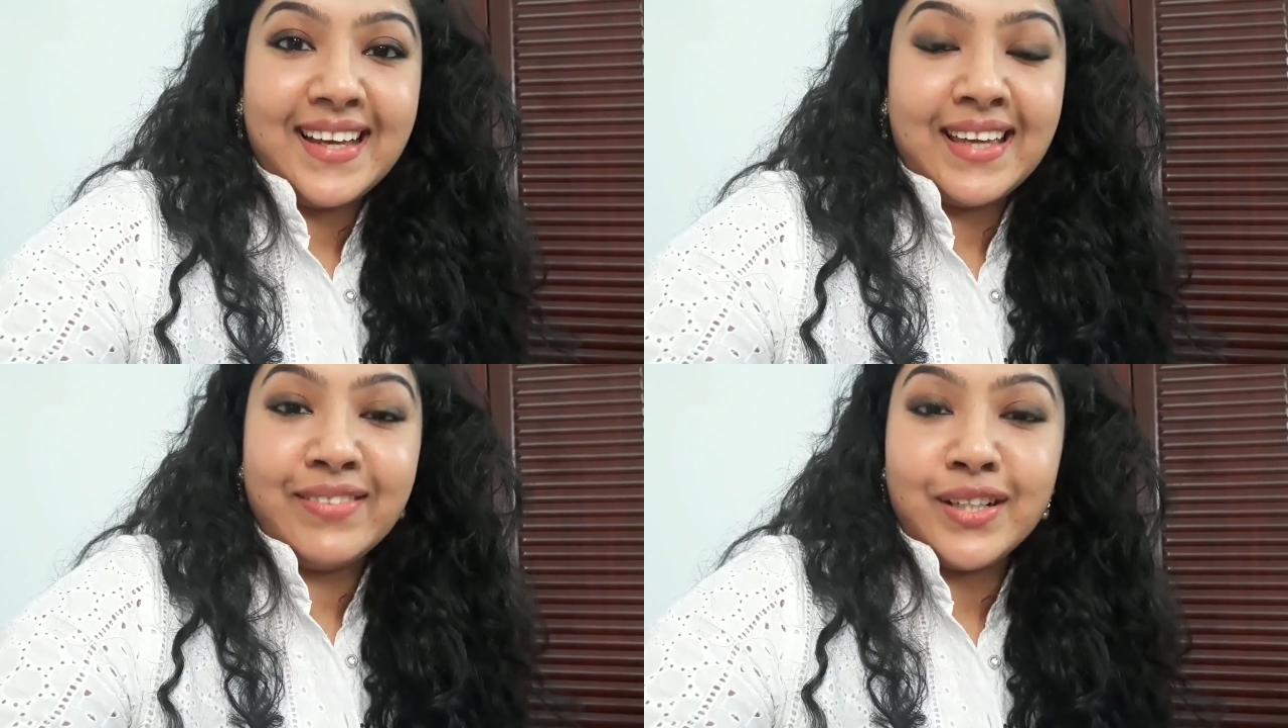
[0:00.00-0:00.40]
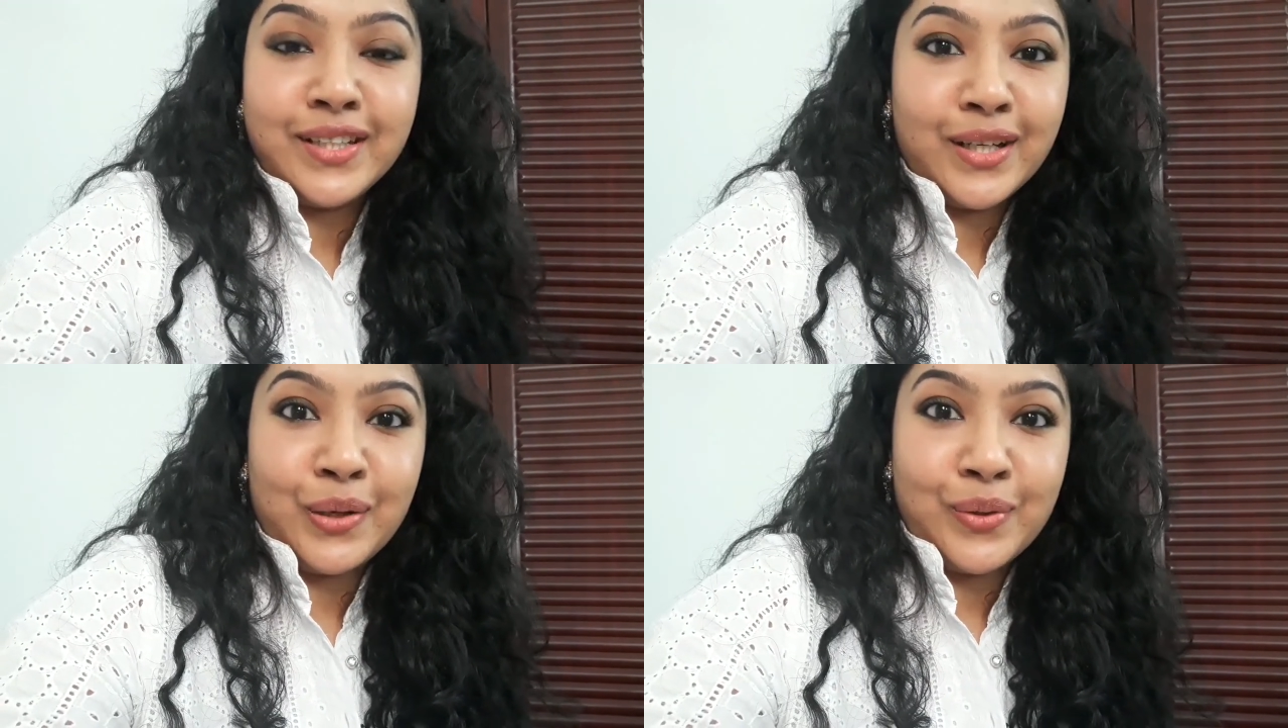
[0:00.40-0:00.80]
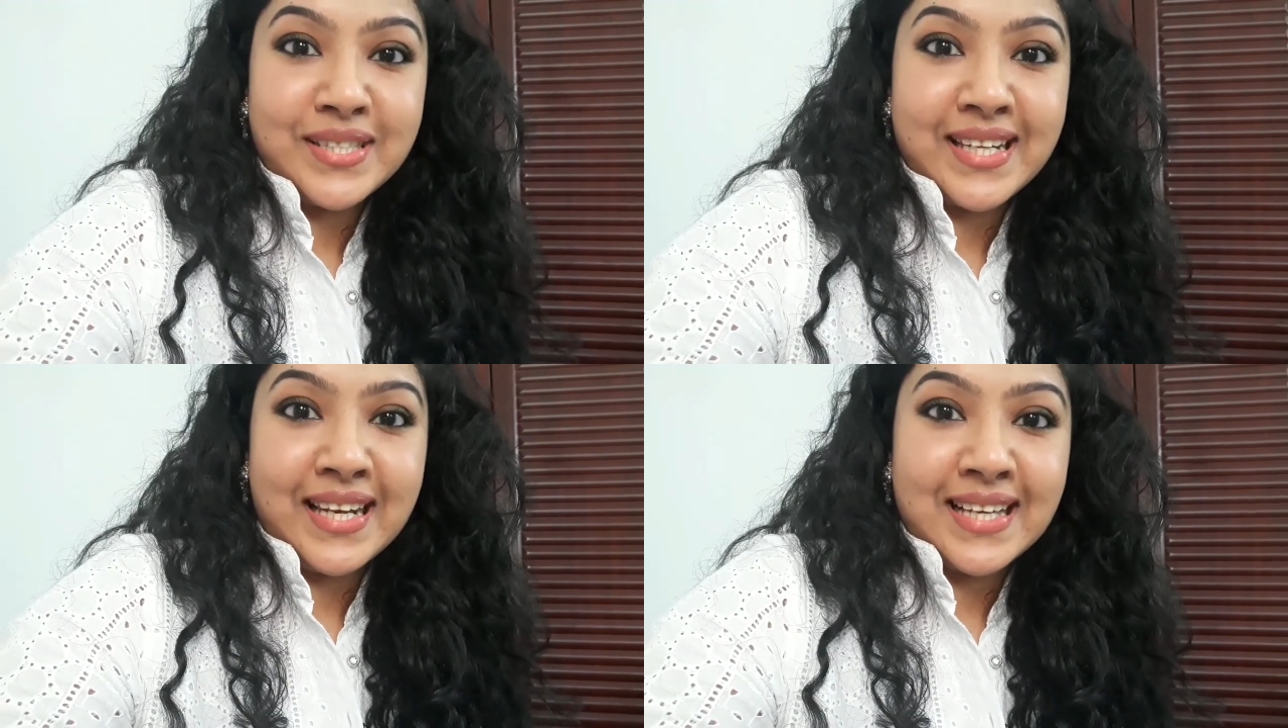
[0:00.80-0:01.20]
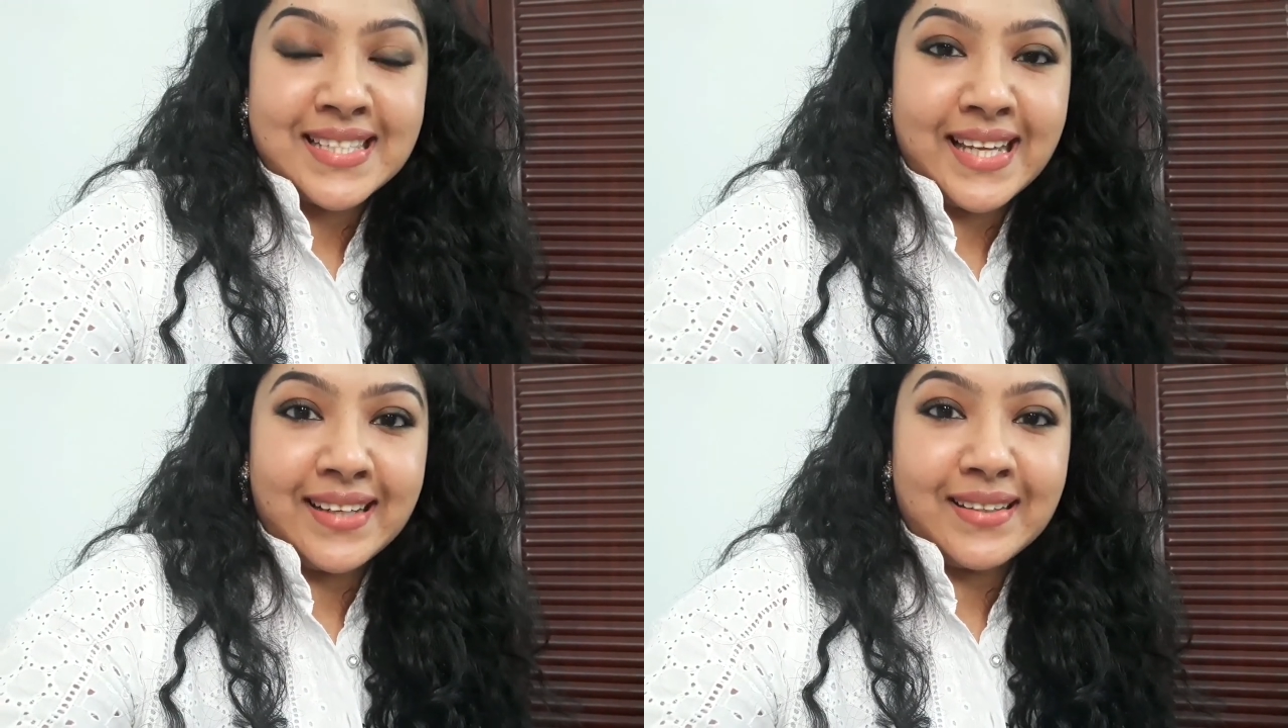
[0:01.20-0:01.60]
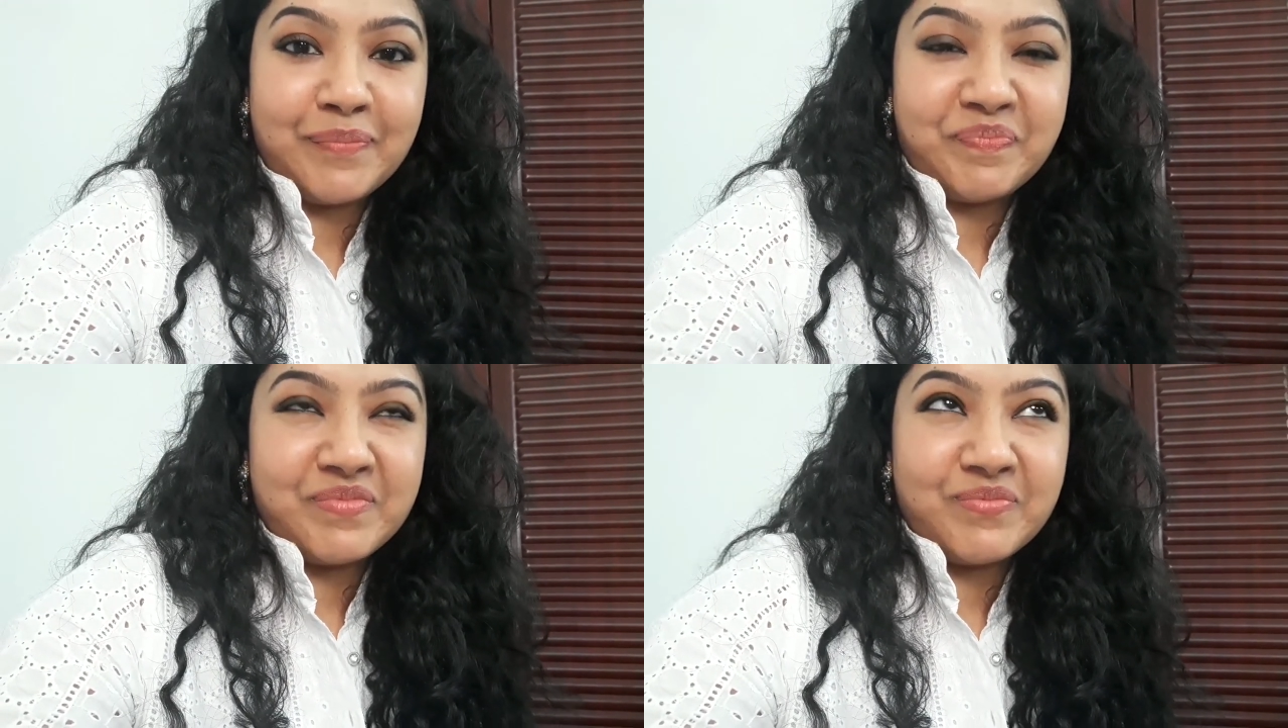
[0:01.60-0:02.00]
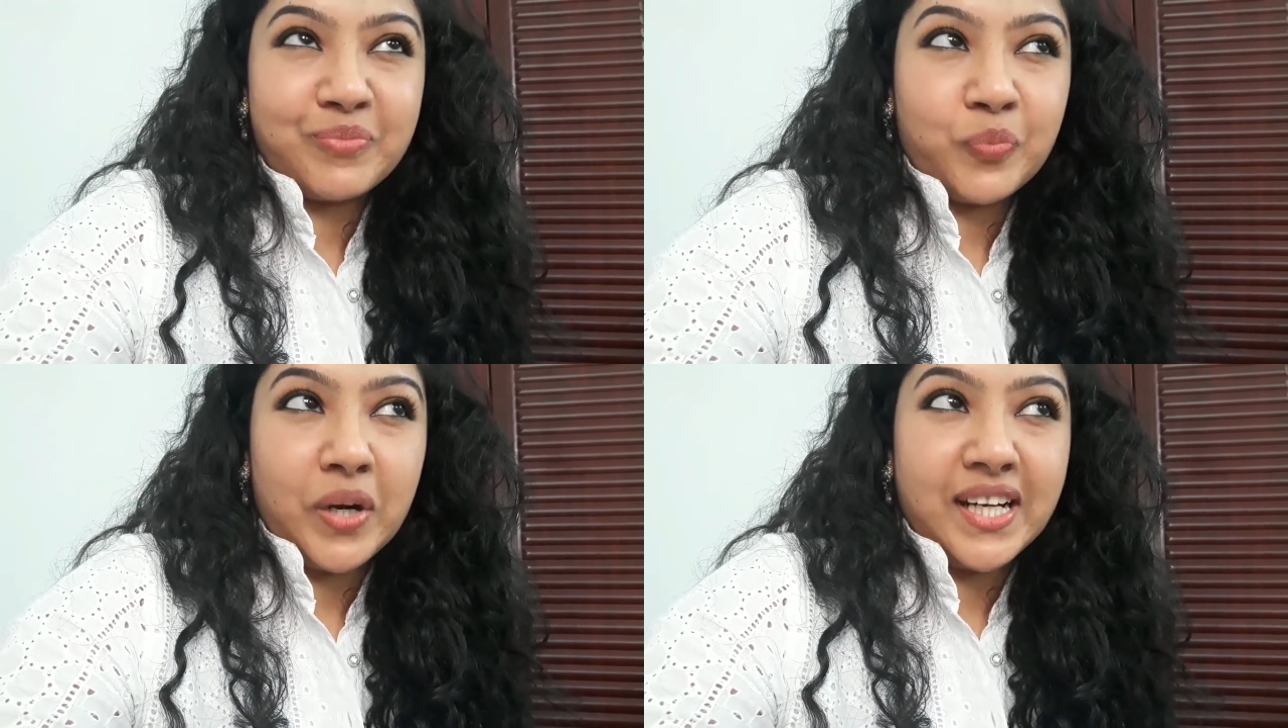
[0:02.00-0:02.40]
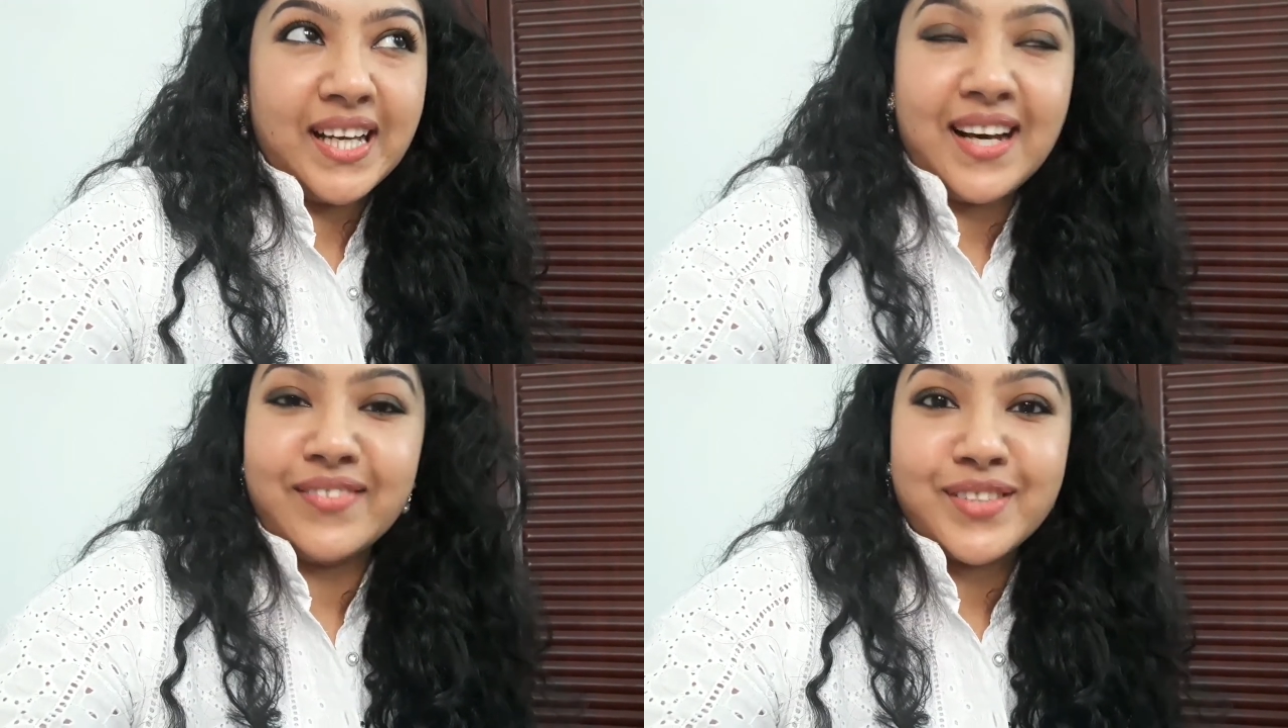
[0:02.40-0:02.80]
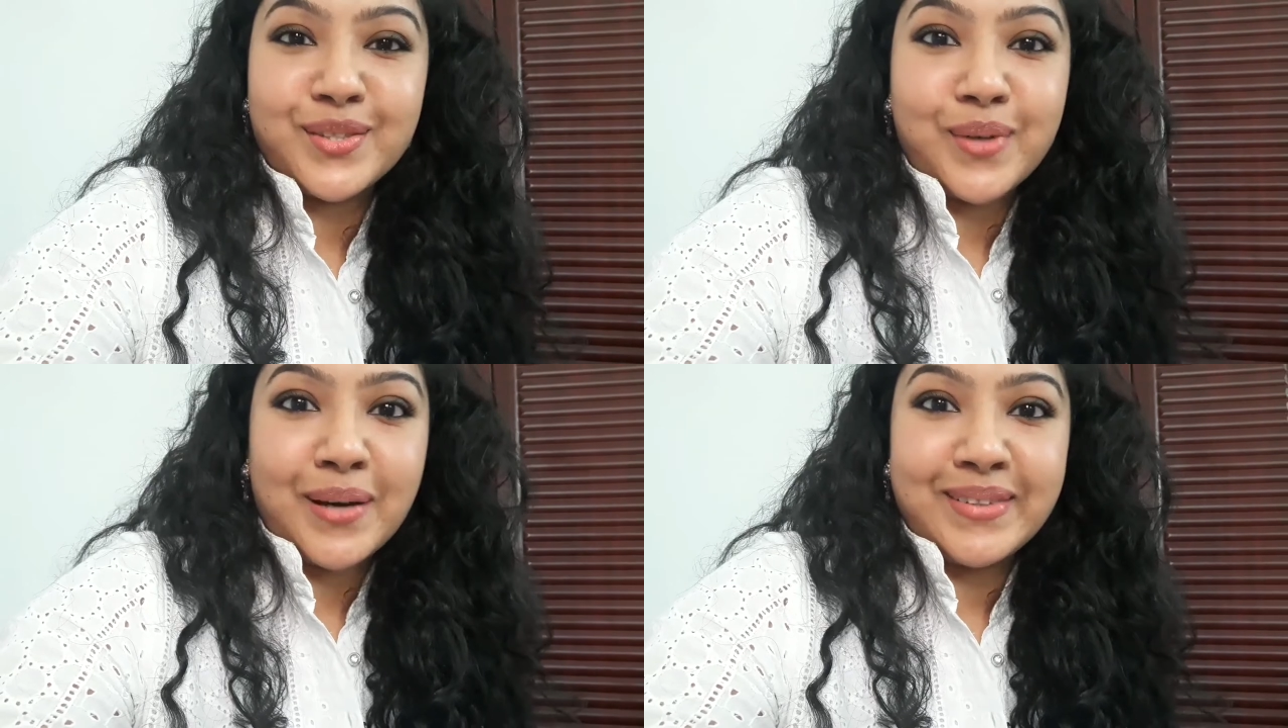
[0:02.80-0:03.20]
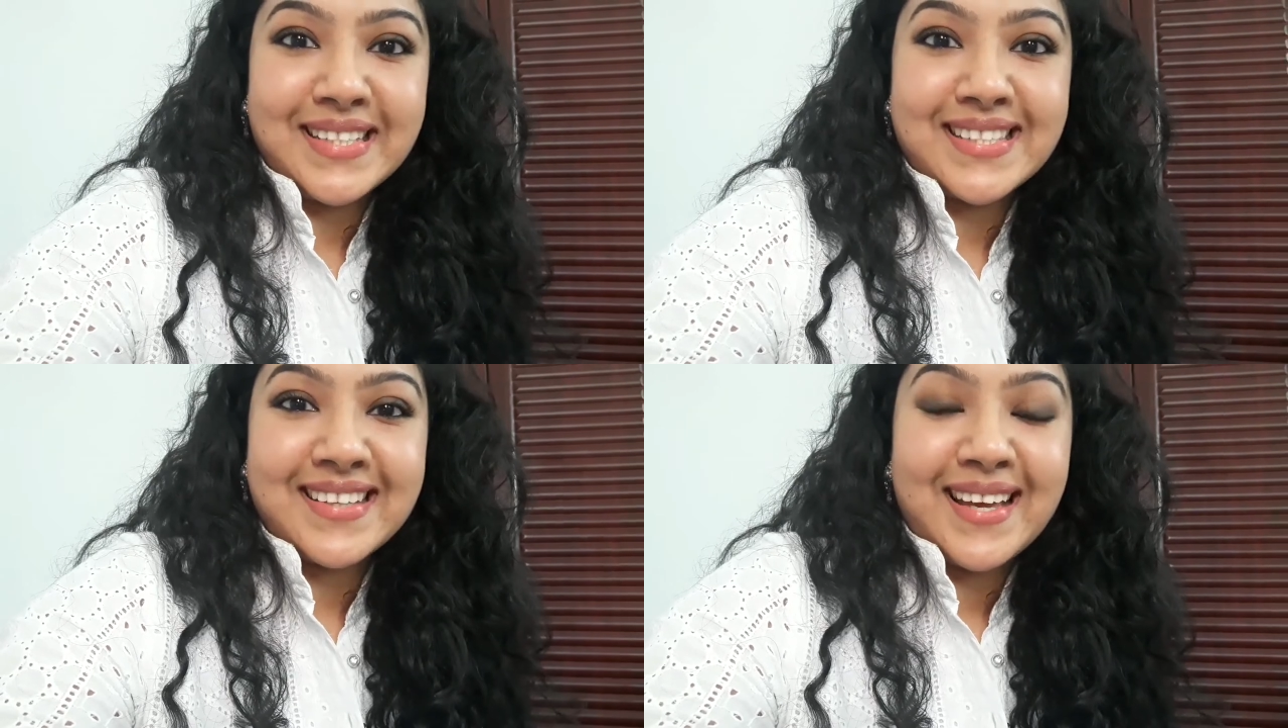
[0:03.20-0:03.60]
Even on your clothes, it lasts like 1.5 to 2 hours,